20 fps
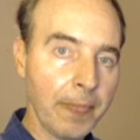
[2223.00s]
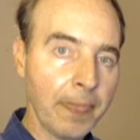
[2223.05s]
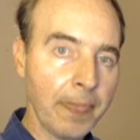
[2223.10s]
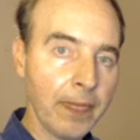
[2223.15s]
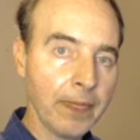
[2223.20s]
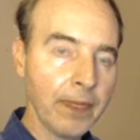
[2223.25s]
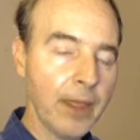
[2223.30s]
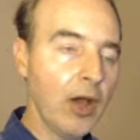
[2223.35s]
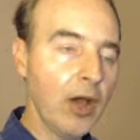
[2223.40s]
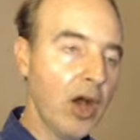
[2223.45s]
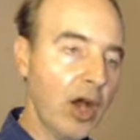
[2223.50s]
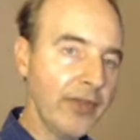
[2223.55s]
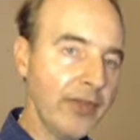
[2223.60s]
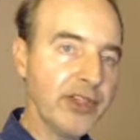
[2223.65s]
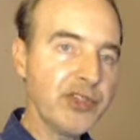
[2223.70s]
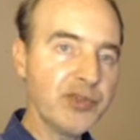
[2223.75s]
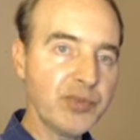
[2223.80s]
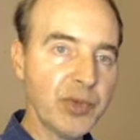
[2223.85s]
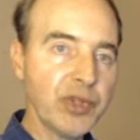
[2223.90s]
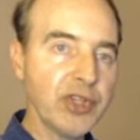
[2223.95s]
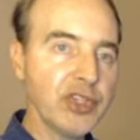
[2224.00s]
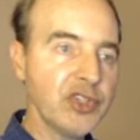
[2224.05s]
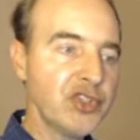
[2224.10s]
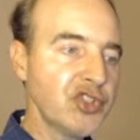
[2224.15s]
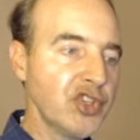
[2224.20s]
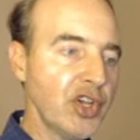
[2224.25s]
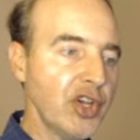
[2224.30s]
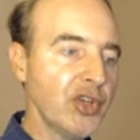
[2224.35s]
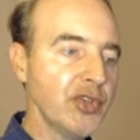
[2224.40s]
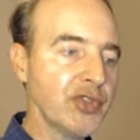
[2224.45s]
No, all this really
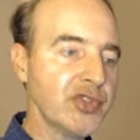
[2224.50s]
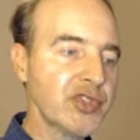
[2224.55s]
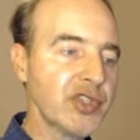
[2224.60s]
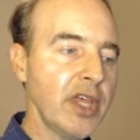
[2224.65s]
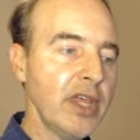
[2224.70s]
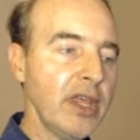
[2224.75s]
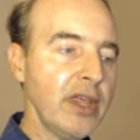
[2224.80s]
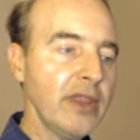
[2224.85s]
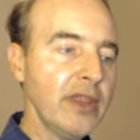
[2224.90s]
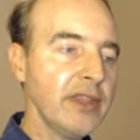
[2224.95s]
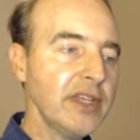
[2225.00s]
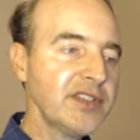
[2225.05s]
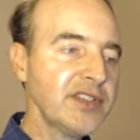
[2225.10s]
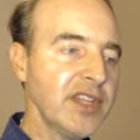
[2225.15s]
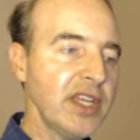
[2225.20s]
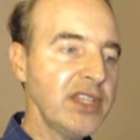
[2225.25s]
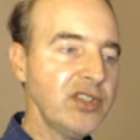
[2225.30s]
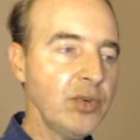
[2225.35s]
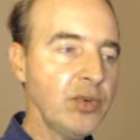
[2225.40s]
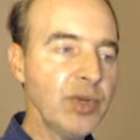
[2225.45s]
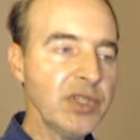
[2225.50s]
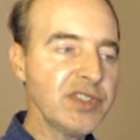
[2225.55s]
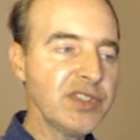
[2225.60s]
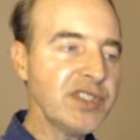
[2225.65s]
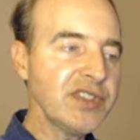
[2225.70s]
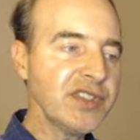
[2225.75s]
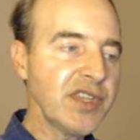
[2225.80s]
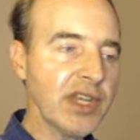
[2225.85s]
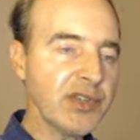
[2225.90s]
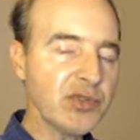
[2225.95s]
shows the extent to which
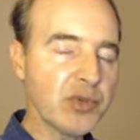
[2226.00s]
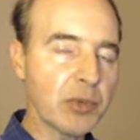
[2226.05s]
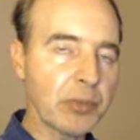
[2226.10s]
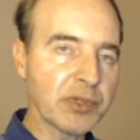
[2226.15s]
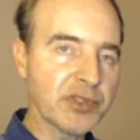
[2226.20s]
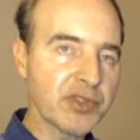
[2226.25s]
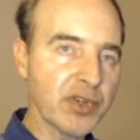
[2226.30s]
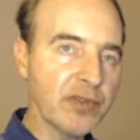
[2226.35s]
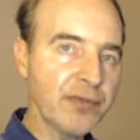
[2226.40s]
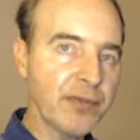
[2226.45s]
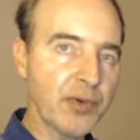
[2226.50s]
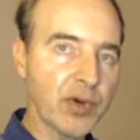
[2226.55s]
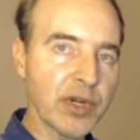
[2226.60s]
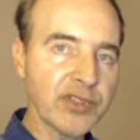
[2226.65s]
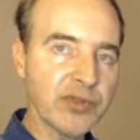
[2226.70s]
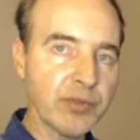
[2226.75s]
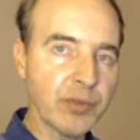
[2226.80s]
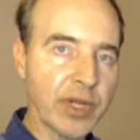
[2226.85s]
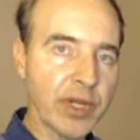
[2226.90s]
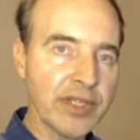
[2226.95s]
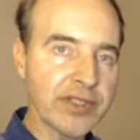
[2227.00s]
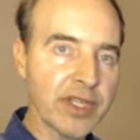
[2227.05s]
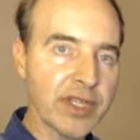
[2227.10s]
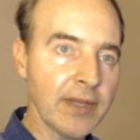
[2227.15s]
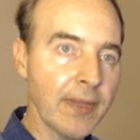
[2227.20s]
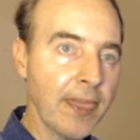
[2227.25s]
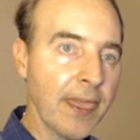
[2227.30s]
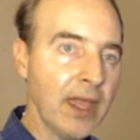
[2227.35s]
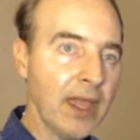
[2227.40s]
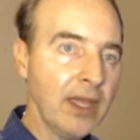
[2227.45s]
these texts were preserved for us in ways that